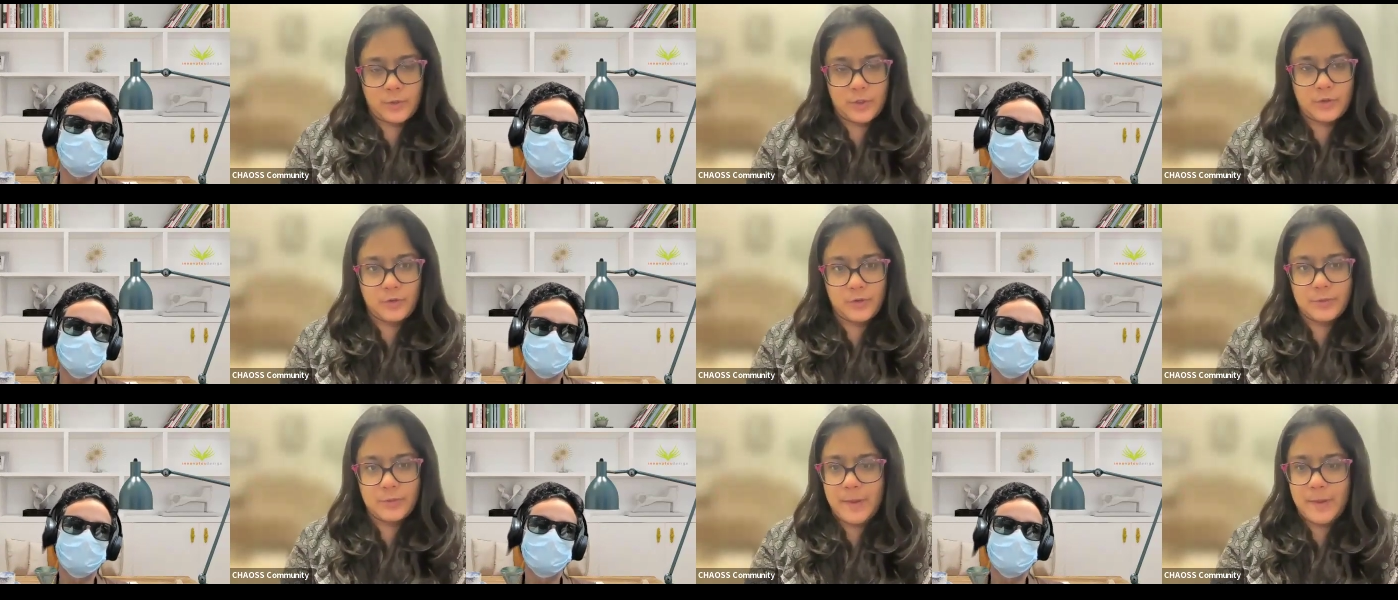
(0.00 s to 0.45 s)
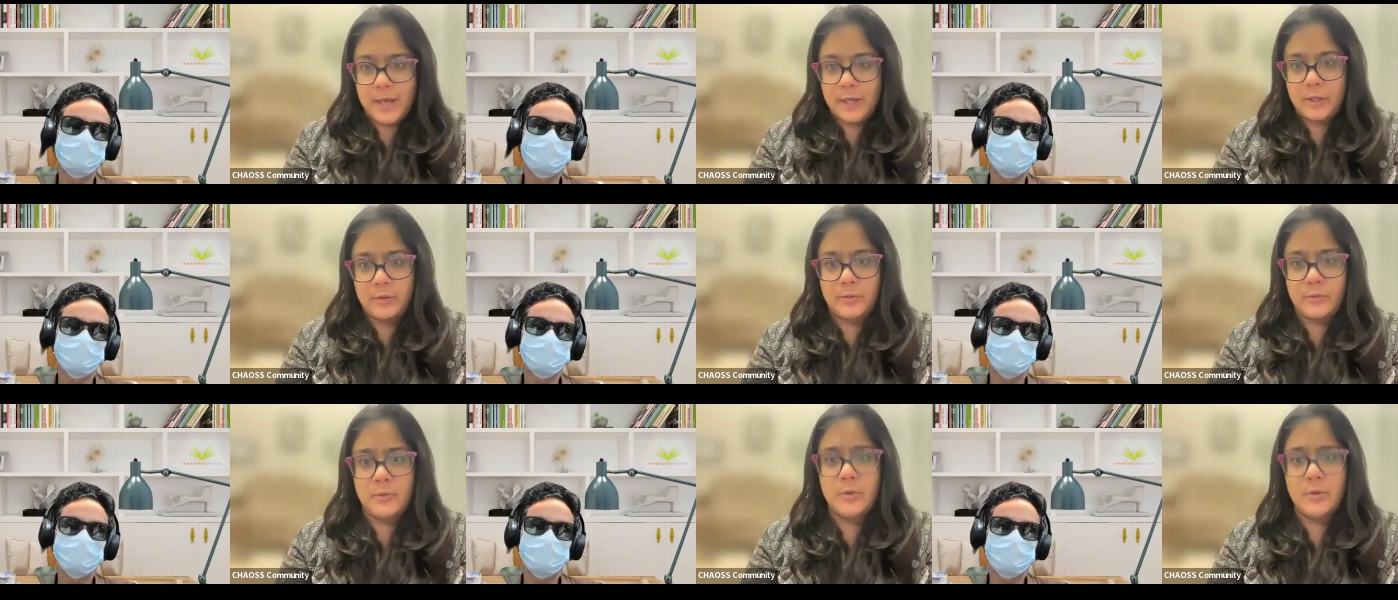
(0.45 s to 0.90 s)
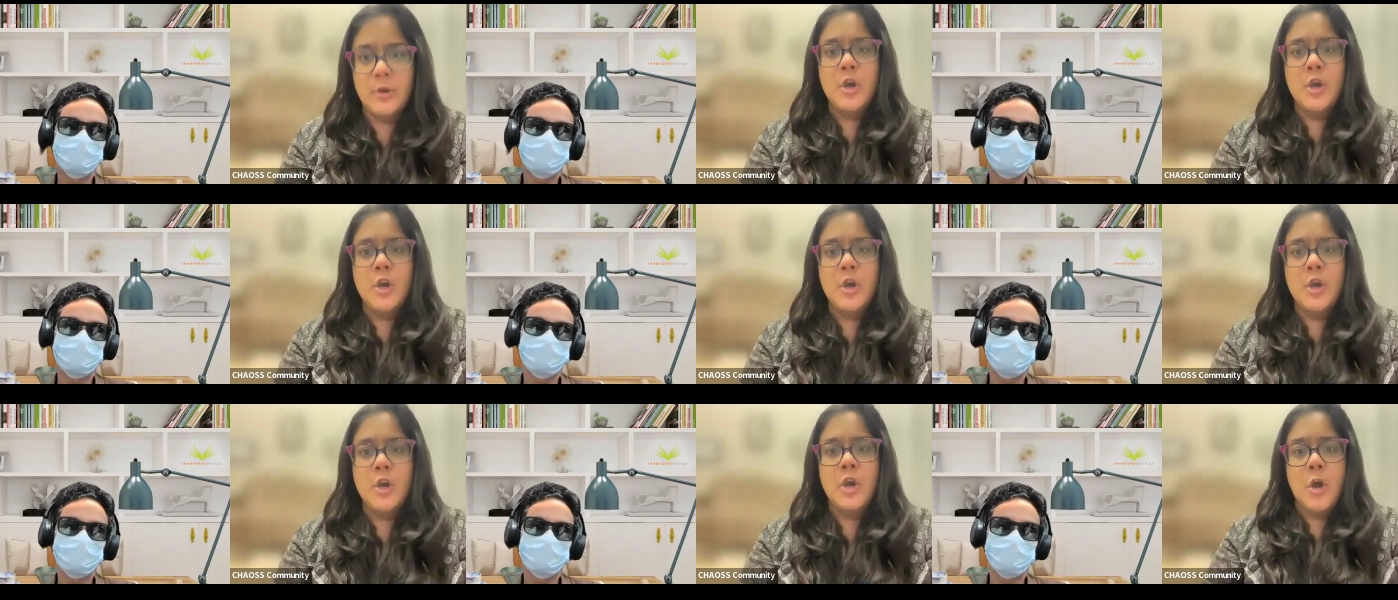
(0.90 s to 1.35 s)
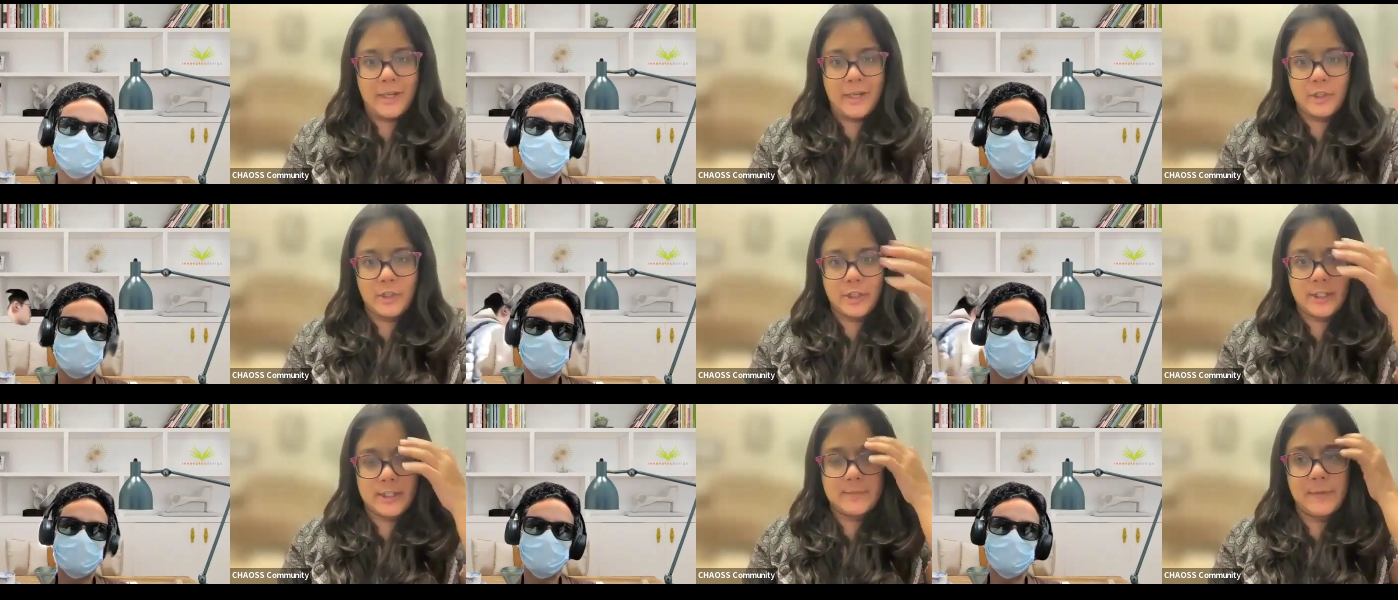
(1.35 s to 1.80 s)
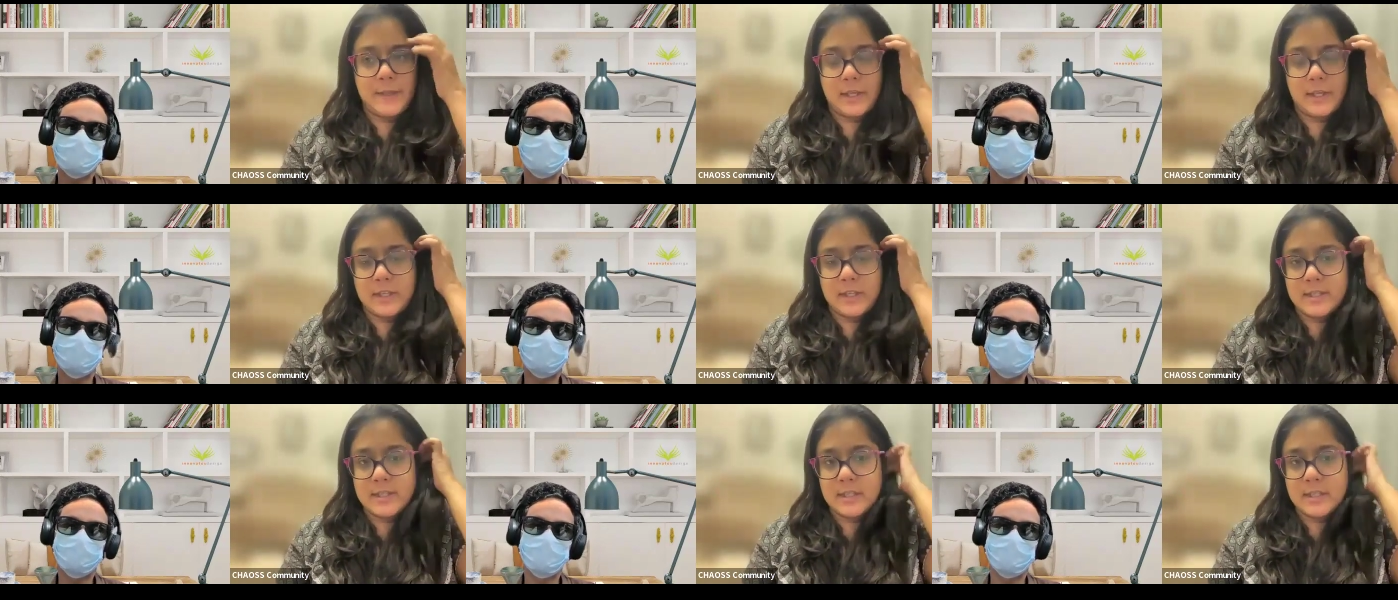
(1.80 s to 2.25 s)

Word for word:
Speaker 1: on with respect to metrics